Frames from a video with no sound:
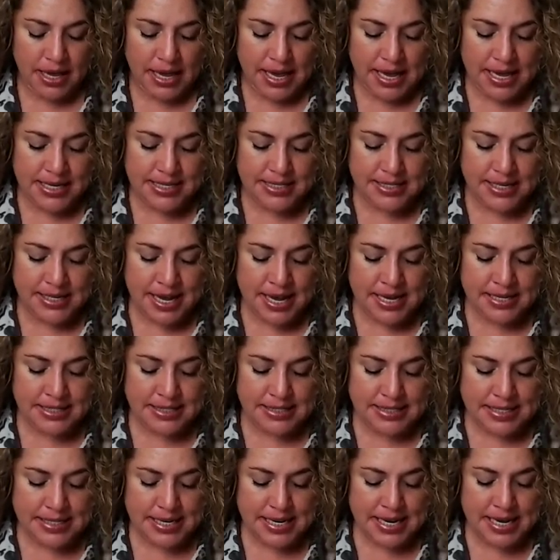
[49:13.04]
It
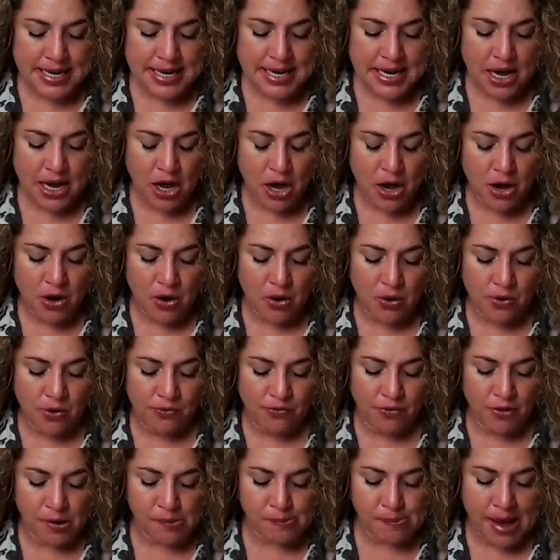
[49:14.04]
says TO
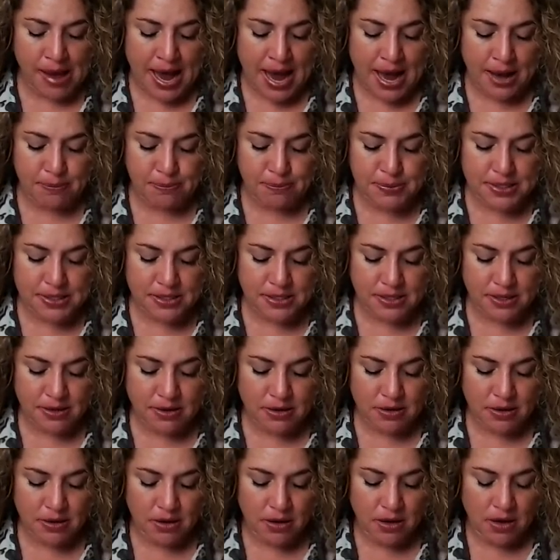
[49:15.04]
for maps.
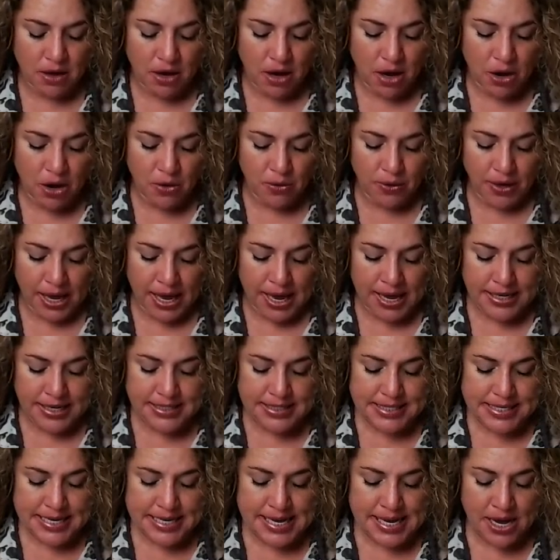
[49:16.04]
Okay,
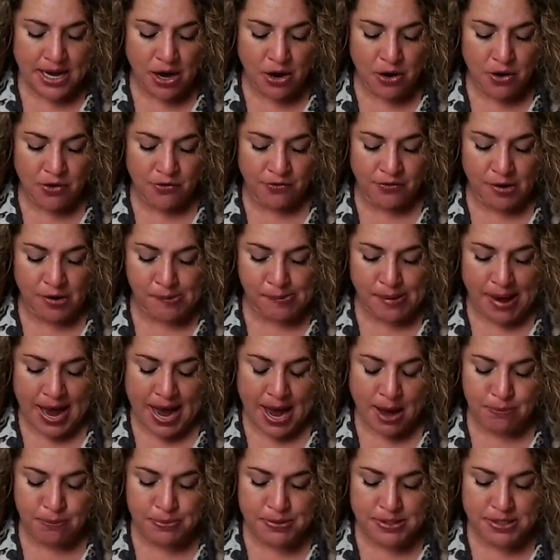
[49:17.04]
TO for
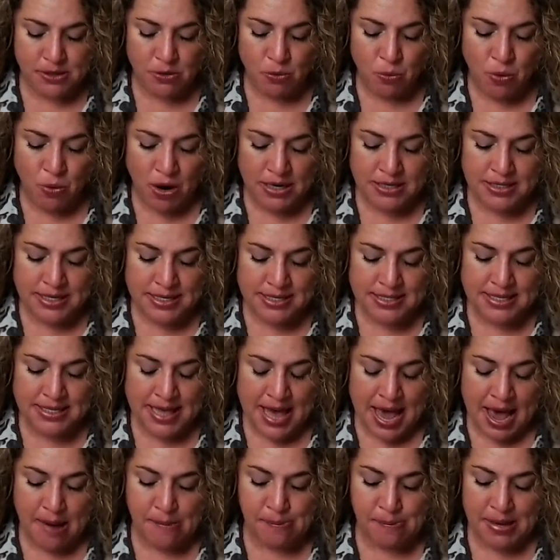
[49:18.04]
maps. What does
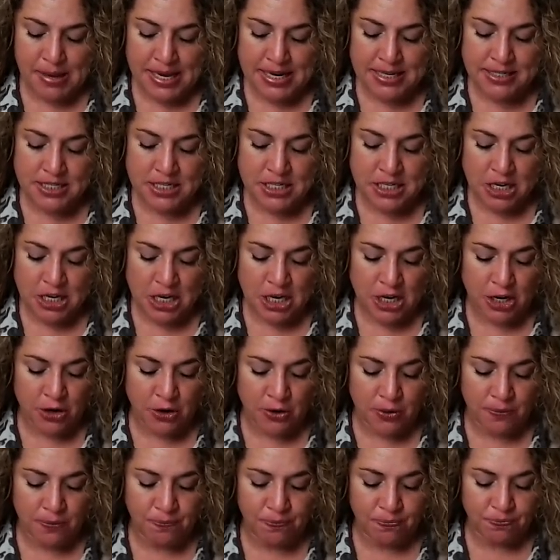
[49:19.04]
that mean to
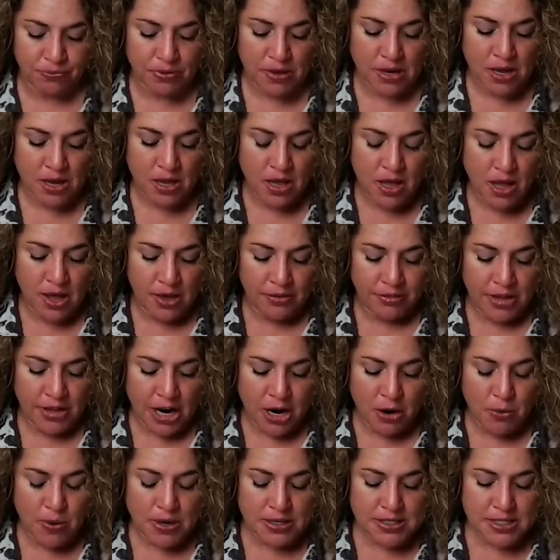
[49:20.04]
you?
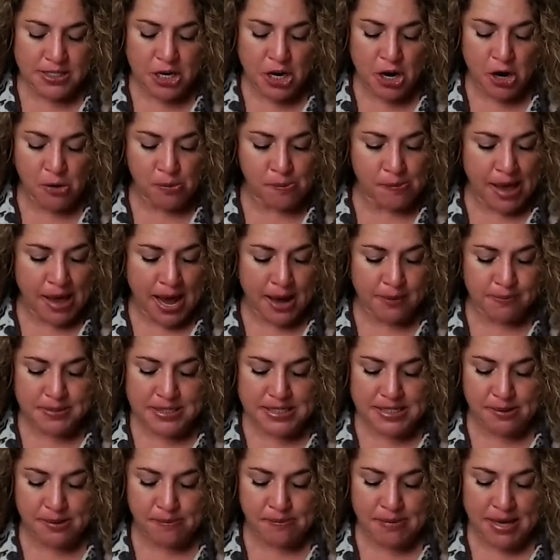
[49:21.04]
there was no map
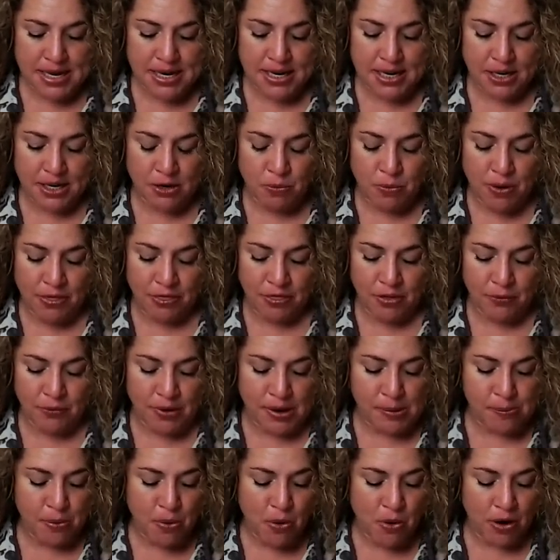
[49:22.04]
submitted with the
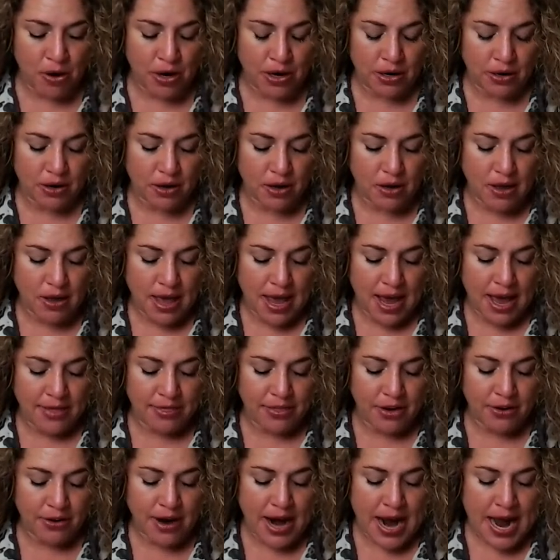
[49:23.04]
report, and
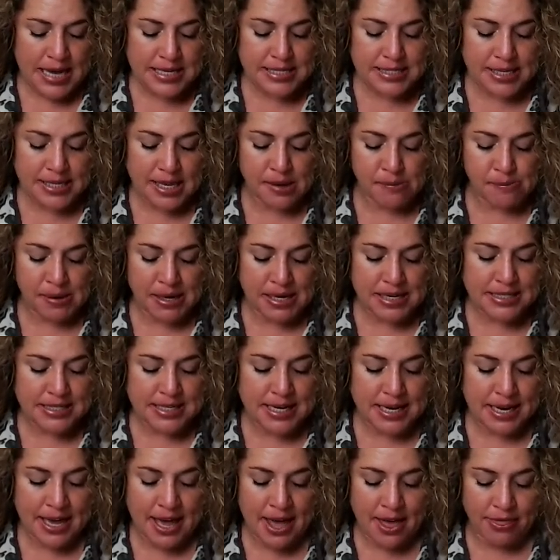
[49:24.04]
they're asking me
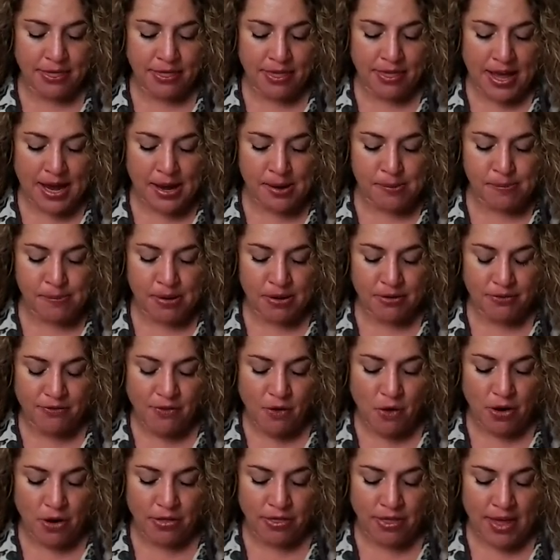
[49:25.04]
to get them
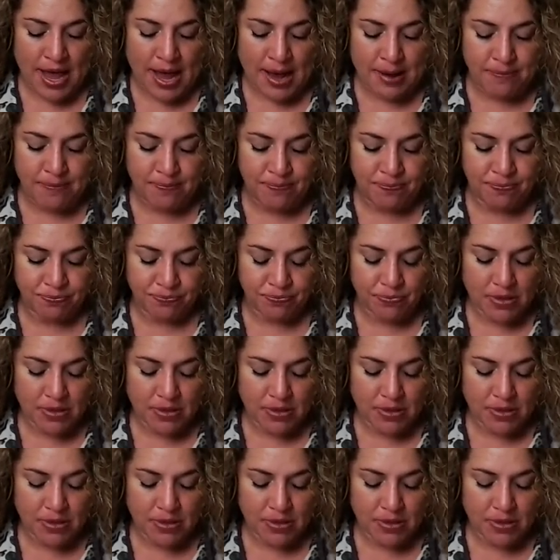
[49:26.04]
for them.